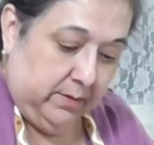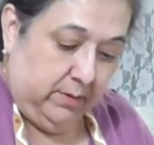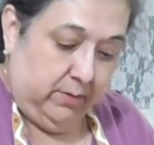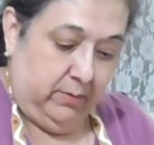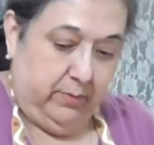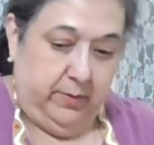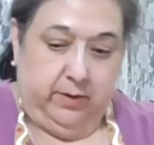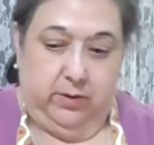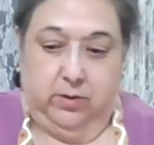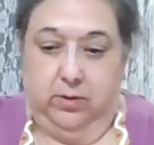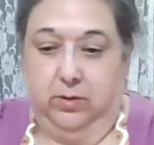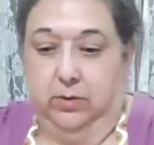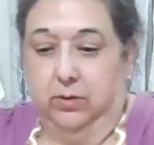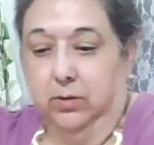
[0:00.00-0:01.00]
Going
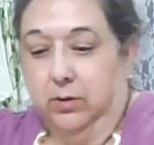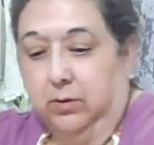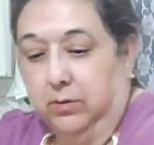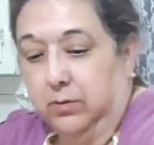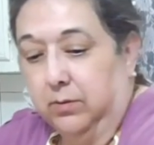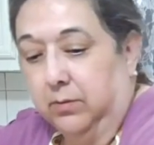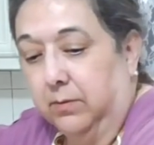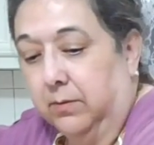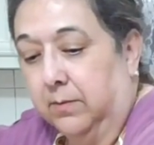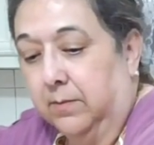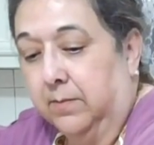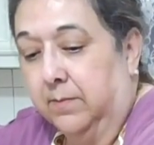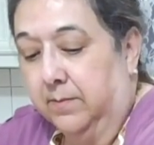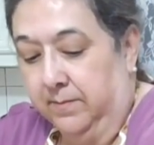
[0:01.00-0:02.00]
to...
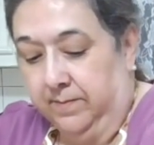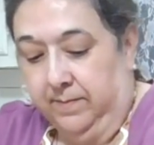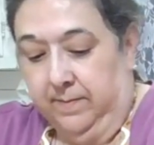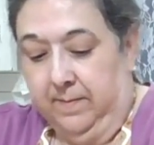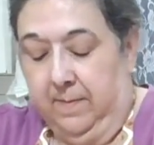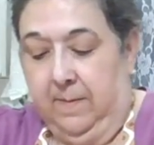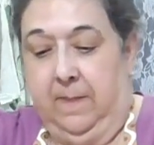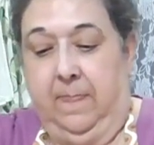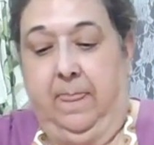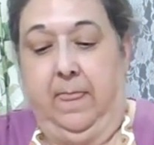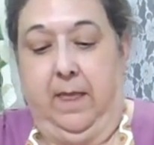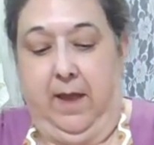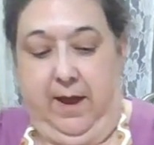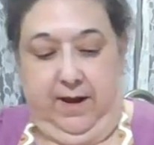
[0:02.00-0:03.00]

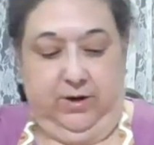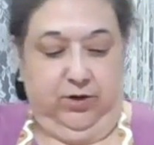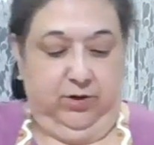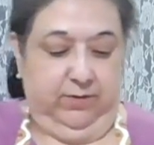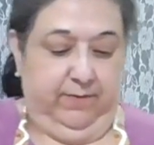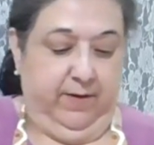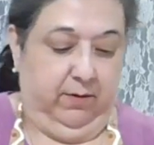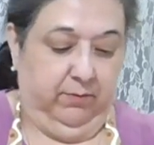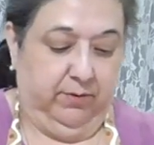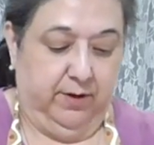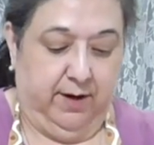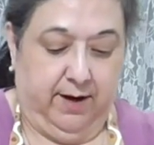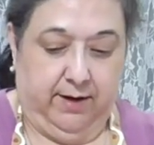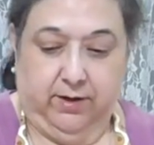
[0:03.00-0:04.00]
And I just felt
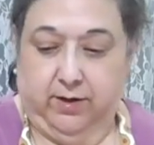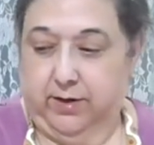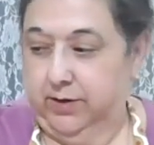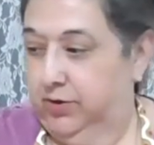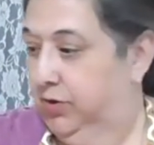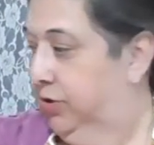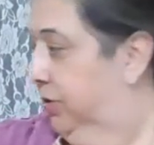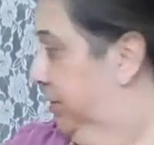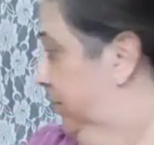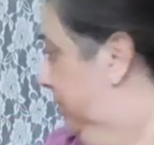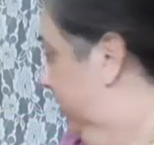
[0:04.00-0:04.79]
that I touched